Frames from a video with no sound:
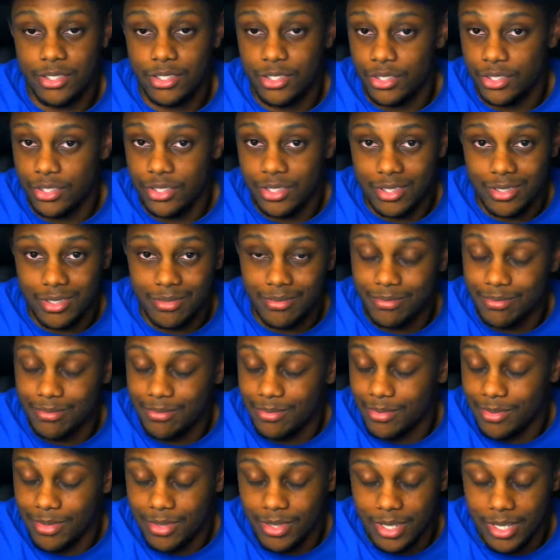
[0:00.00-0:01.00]
just
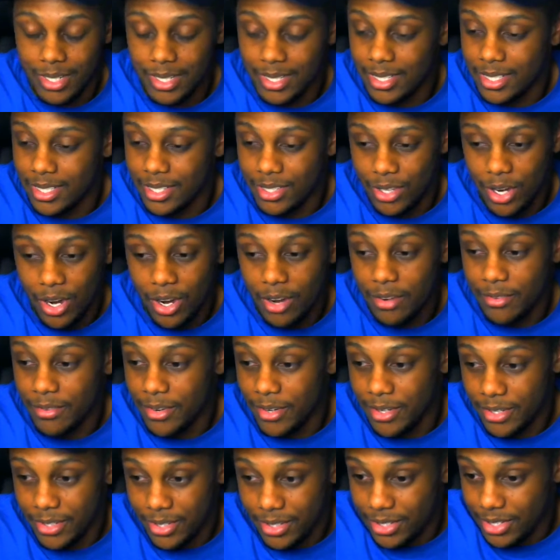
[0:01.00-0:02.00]

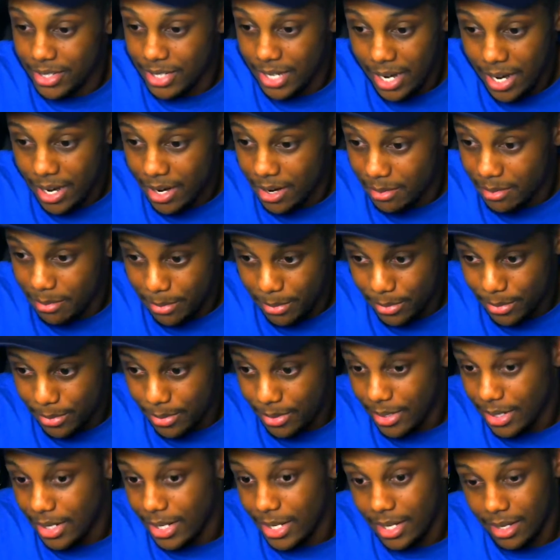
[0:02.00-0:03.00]
servers are terrible
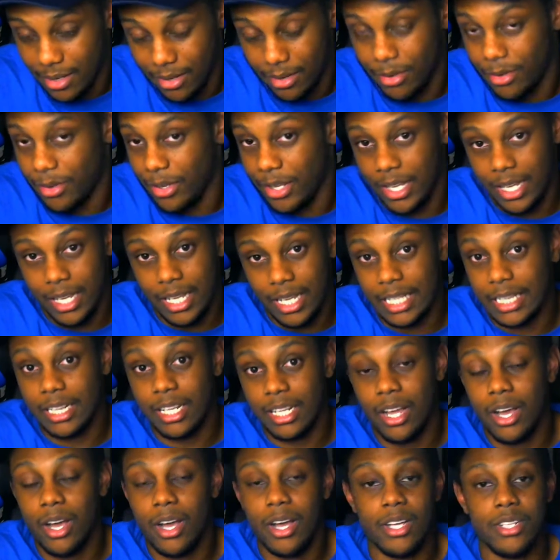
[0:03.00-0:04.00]
at
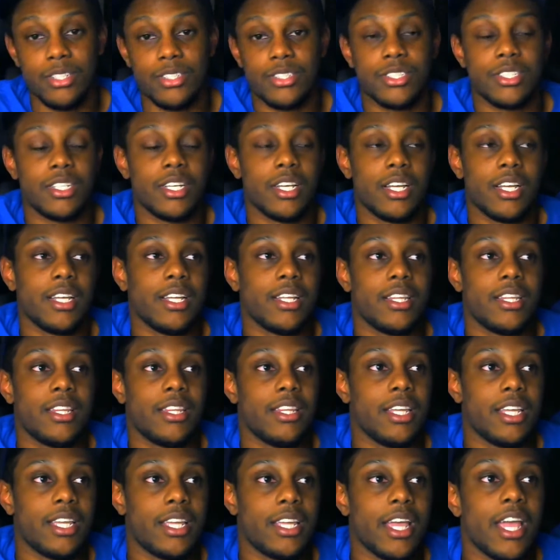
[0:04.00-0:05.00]
launch.
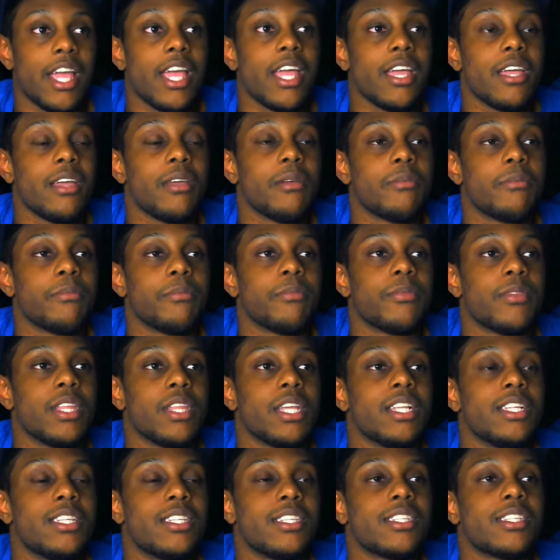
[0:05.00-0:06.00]
The game
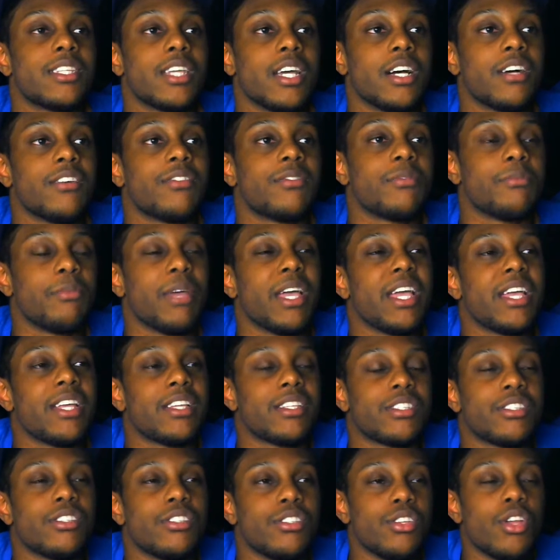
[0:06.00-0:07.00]
itself
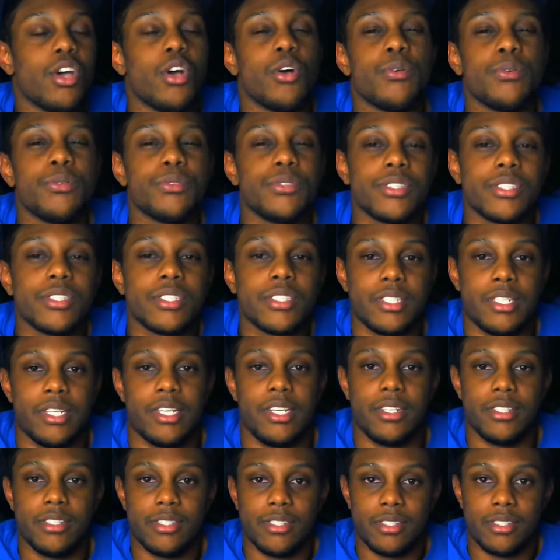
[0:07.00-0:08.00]
makes no
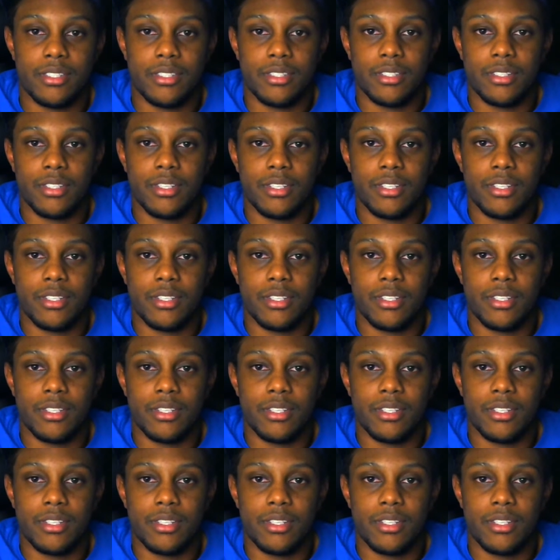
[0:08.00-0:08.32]
sense.